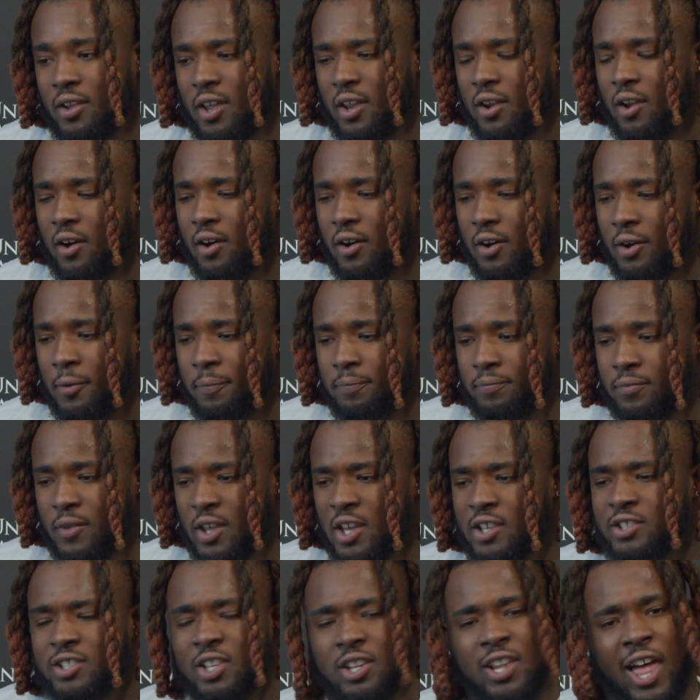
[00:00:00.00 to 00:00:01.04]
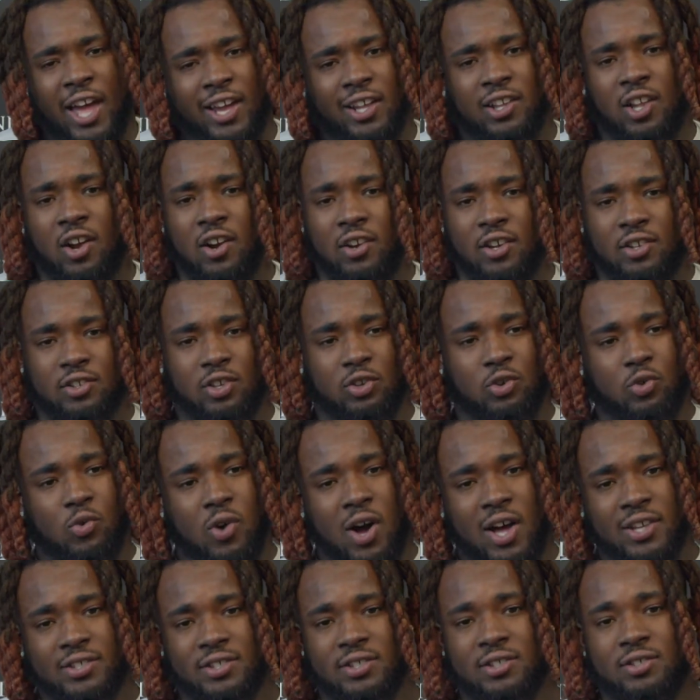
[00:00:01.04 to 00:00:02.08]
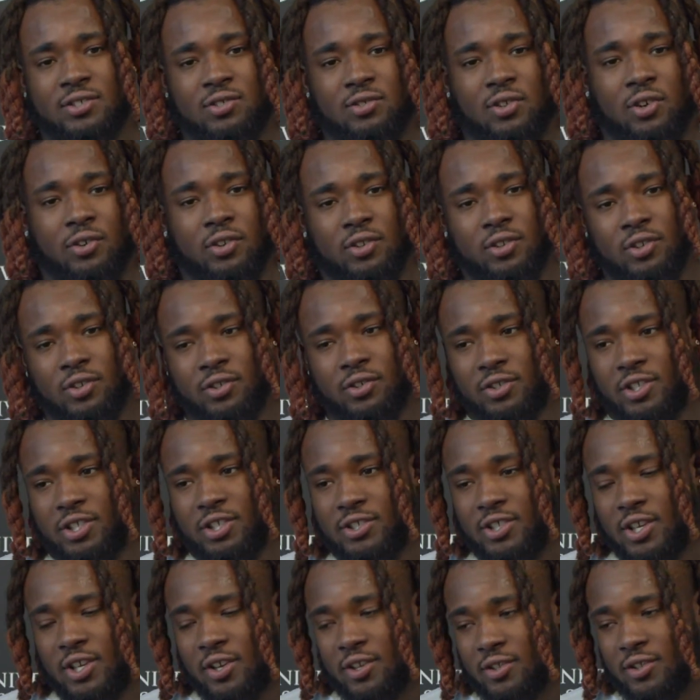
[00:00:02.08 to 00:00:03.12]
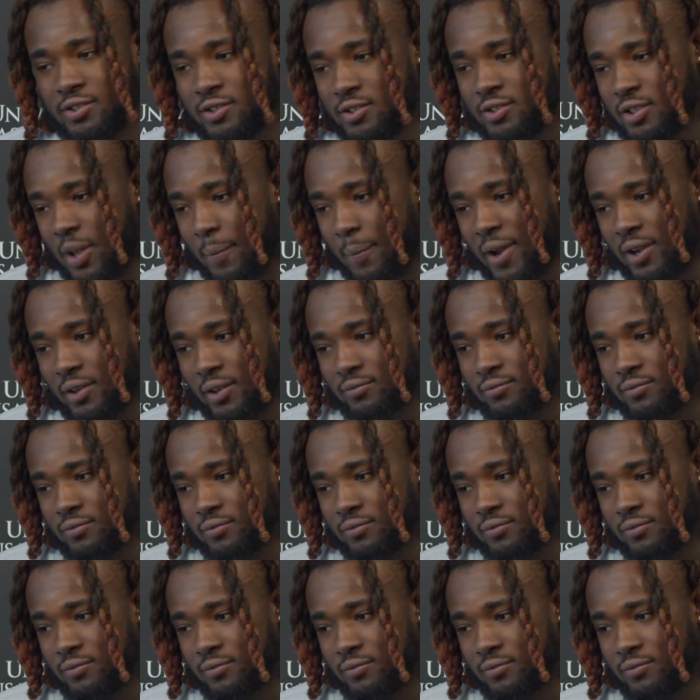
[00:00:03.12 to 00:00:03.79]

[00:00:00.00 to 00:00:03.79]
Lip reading: And still, like, learning the nuances, you know, the little details that make,